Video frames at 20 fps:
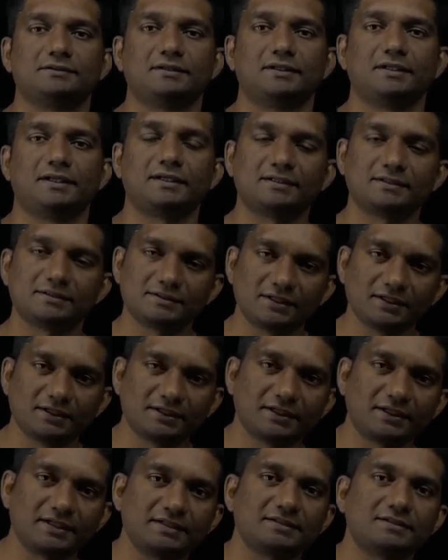Let us
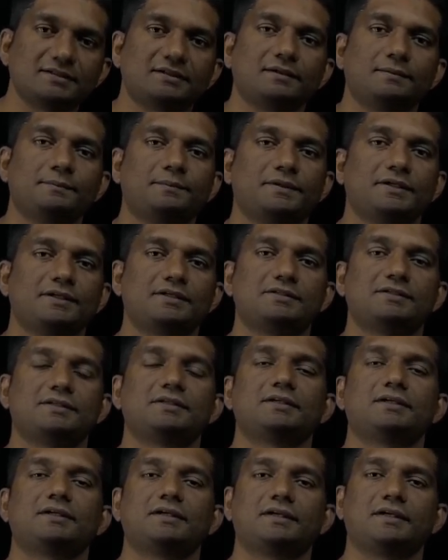increase the
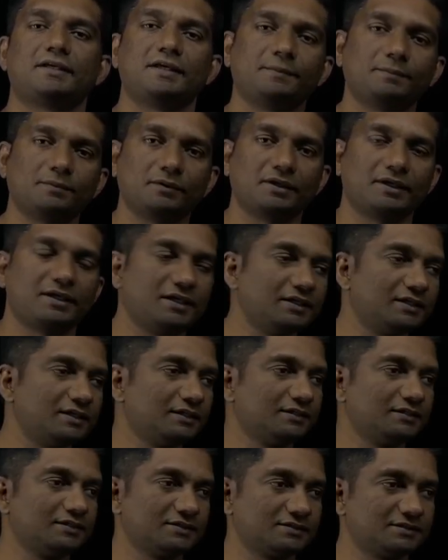temperature keep on
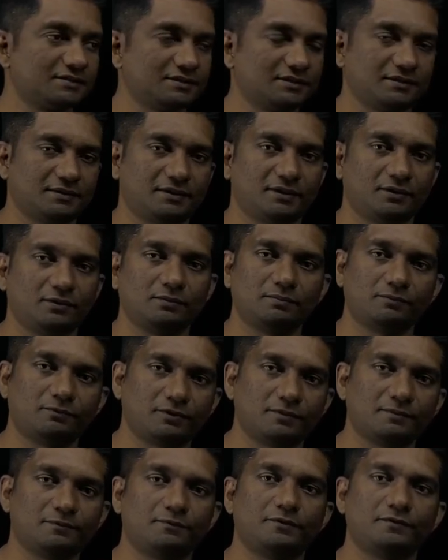heating this,
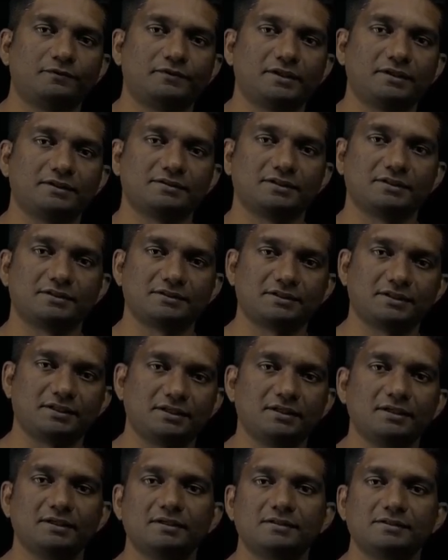from 50,
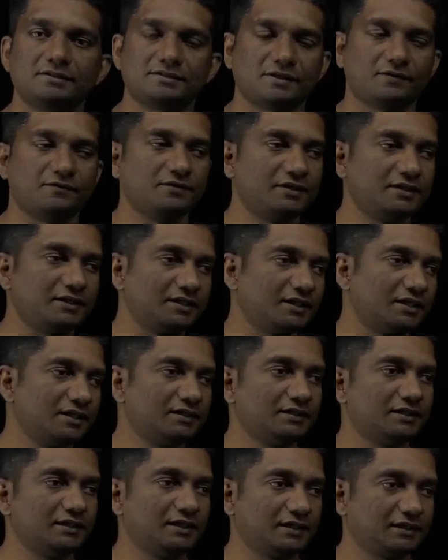60, 70,
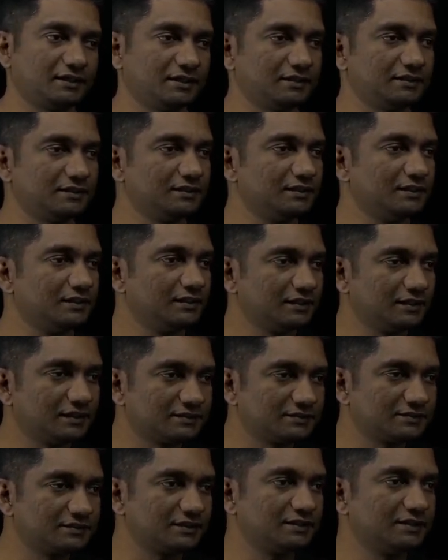80 like that.
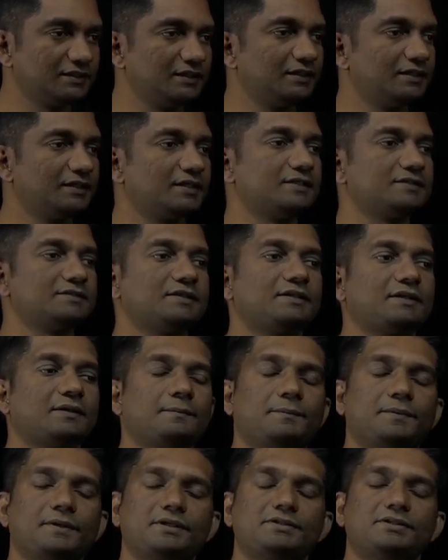Let's increase the
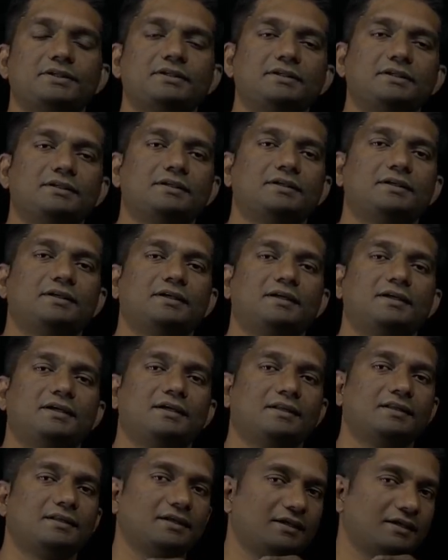temperature.
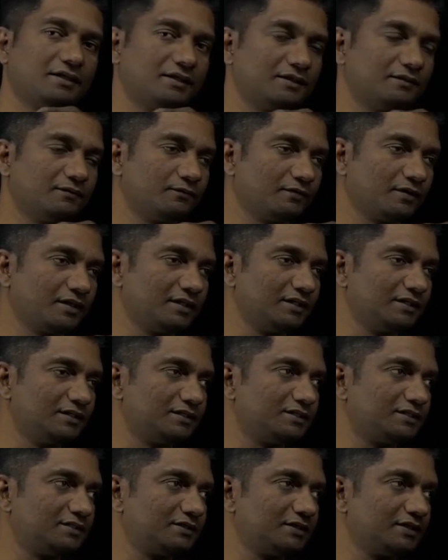Then when
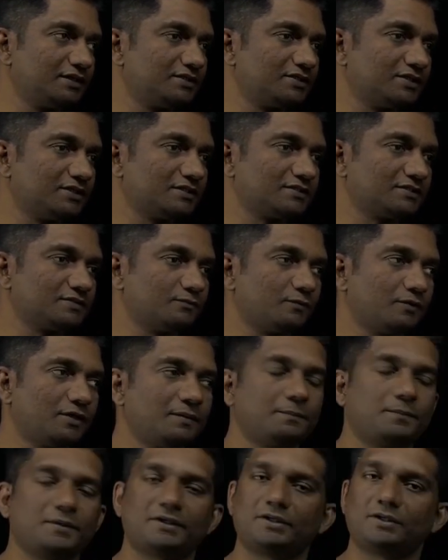it reaches
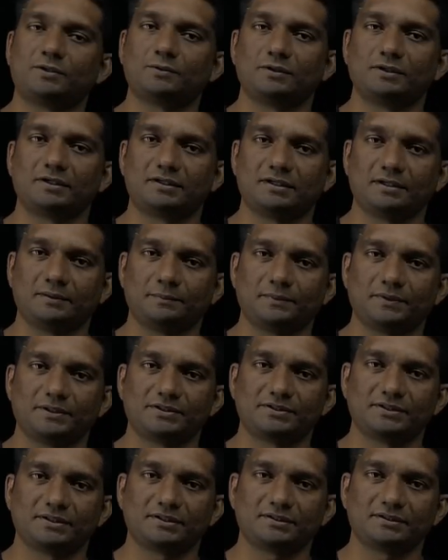one particular
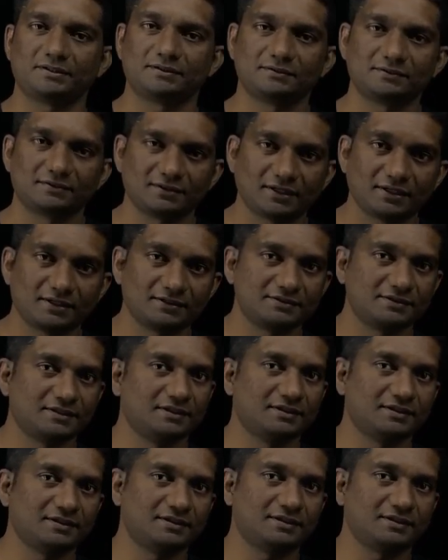temperature, that is
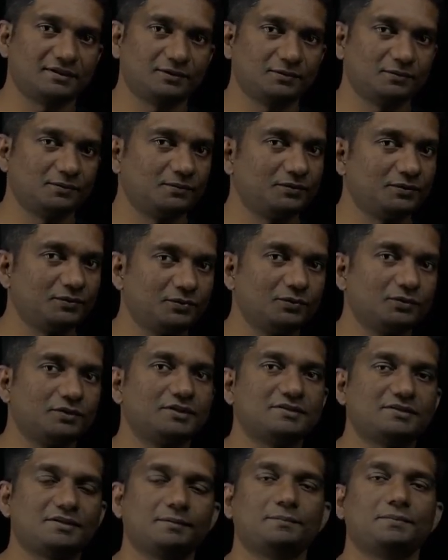the,
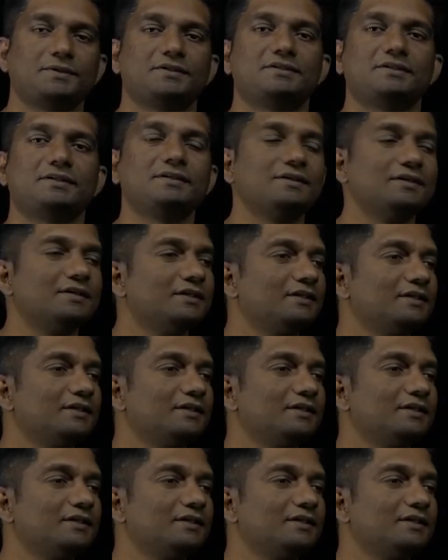this temperature,